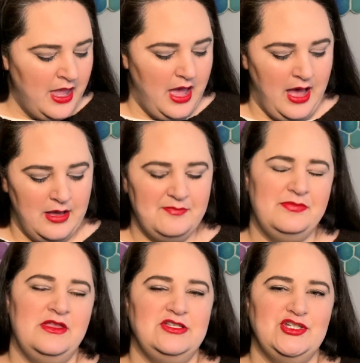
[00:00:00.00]

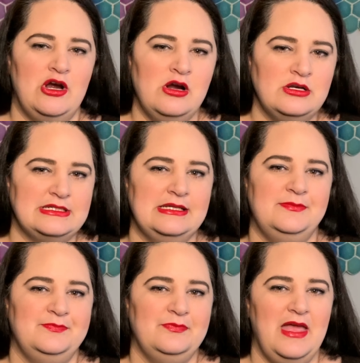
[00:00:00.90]
The chart,
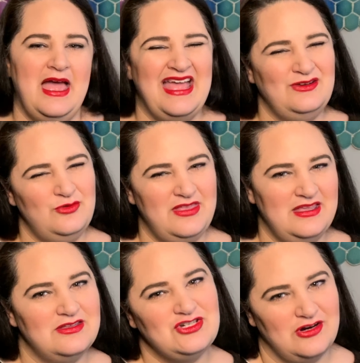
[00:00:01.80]
I don't think
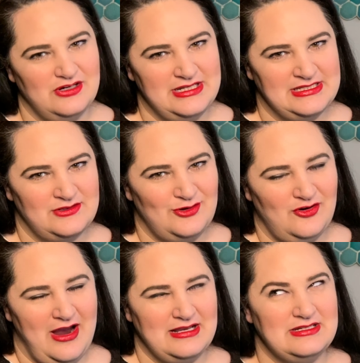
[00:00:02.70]
the chart is
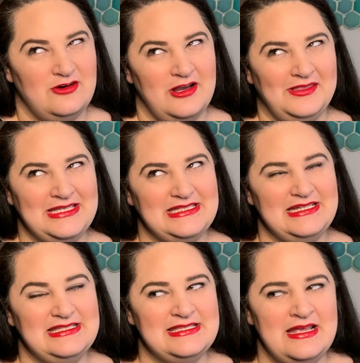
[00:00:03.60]
correct, or at least
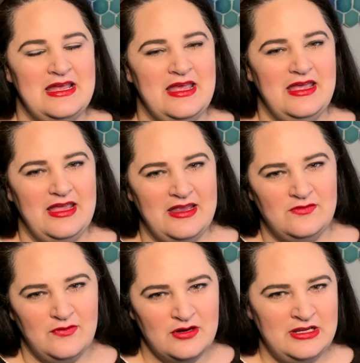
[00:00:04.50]
it's
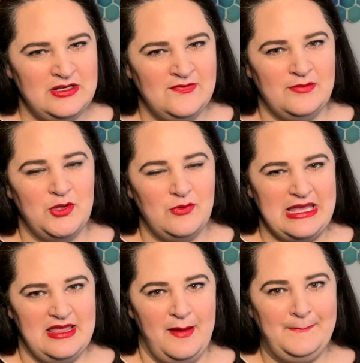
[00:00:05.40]
inverted from the way
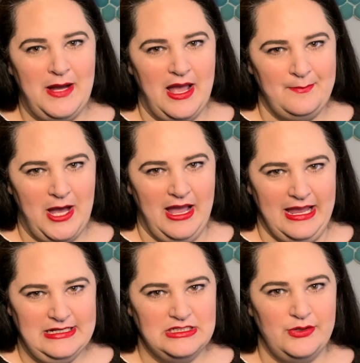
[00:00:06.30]
that my
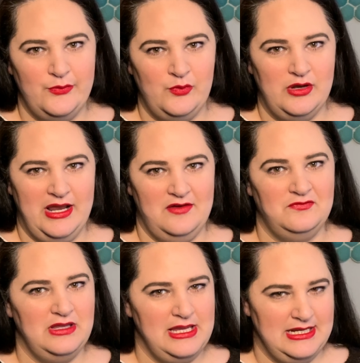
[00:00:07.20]
mind would have
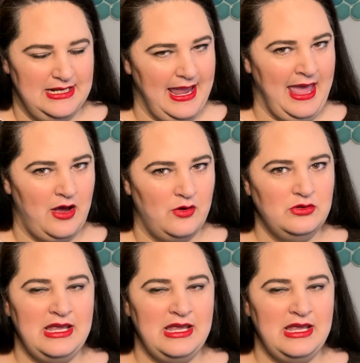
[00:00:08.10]
laid it out.